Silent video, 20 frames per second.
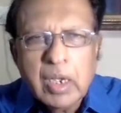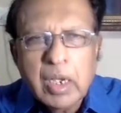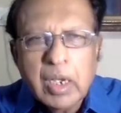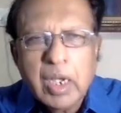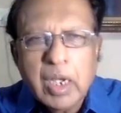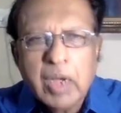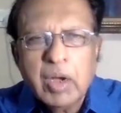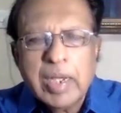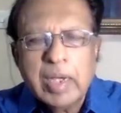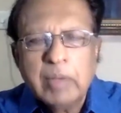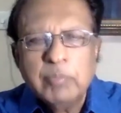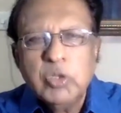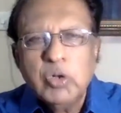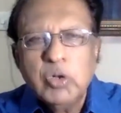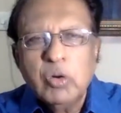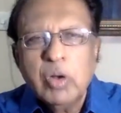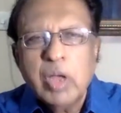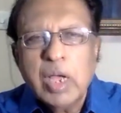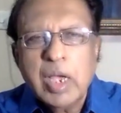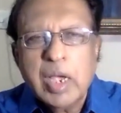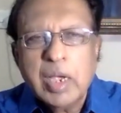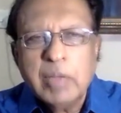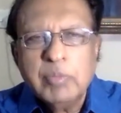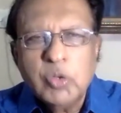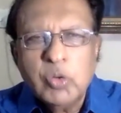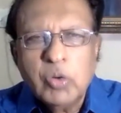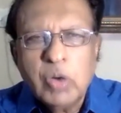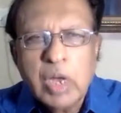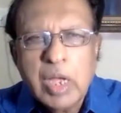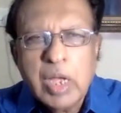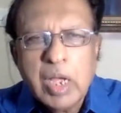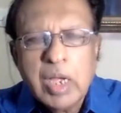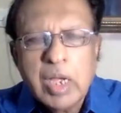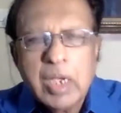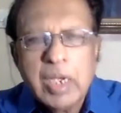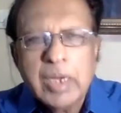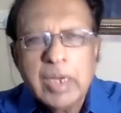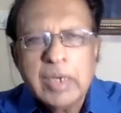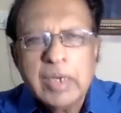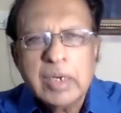uh, Abdullah,
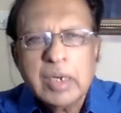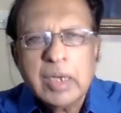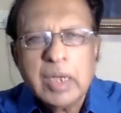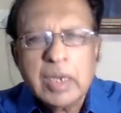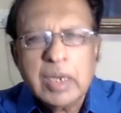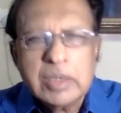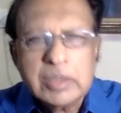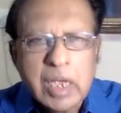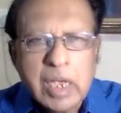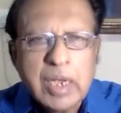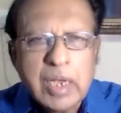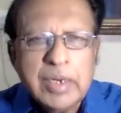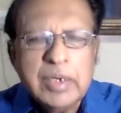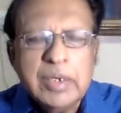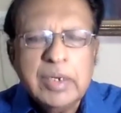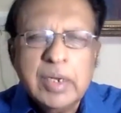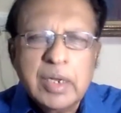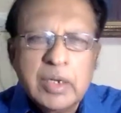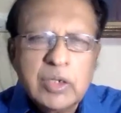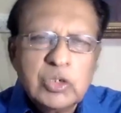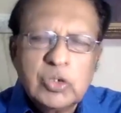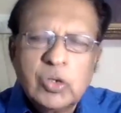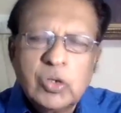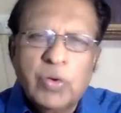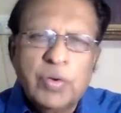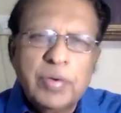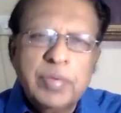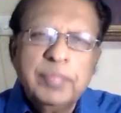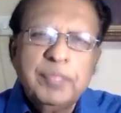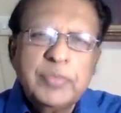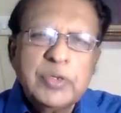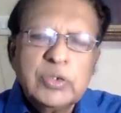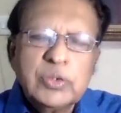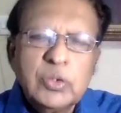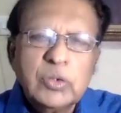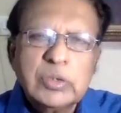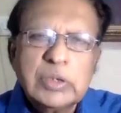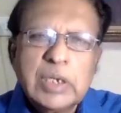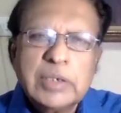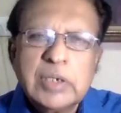Abdullah, and Karzai, and so on.
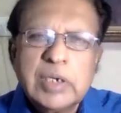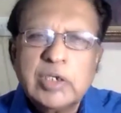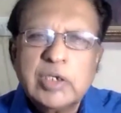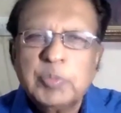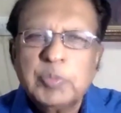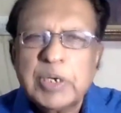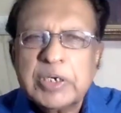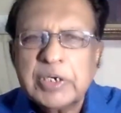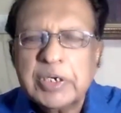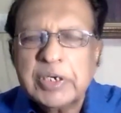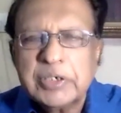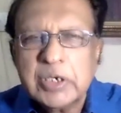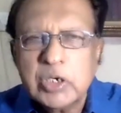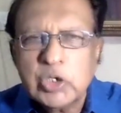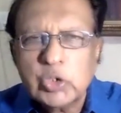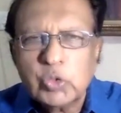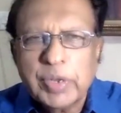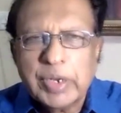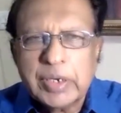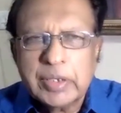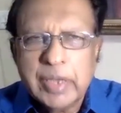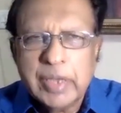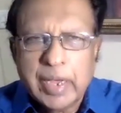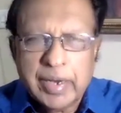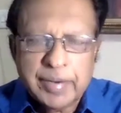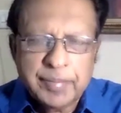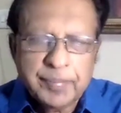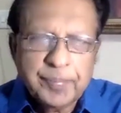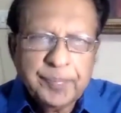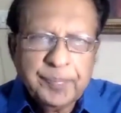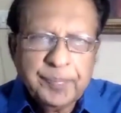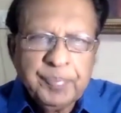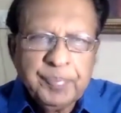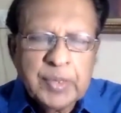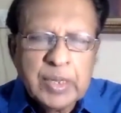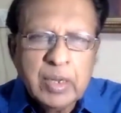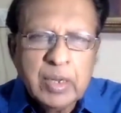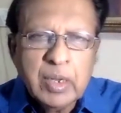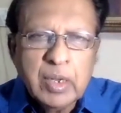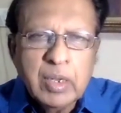So, such expectations were there.
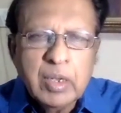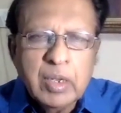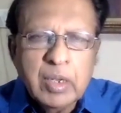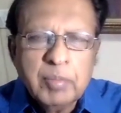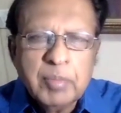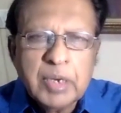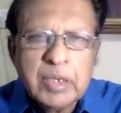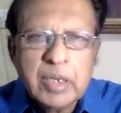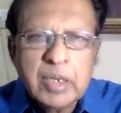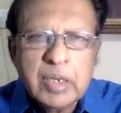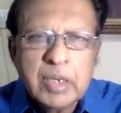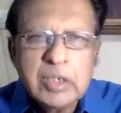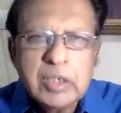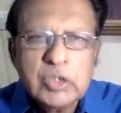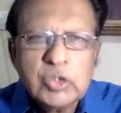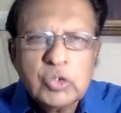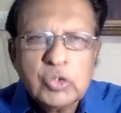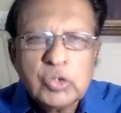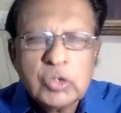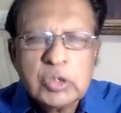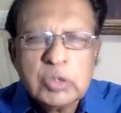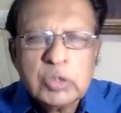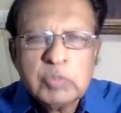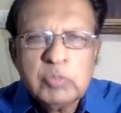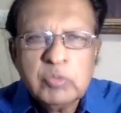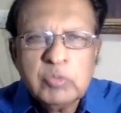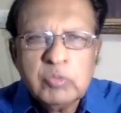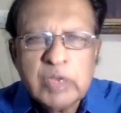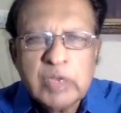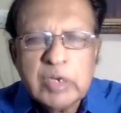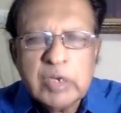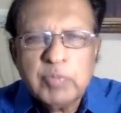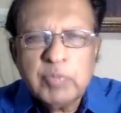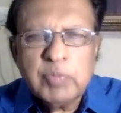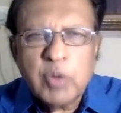But then this when it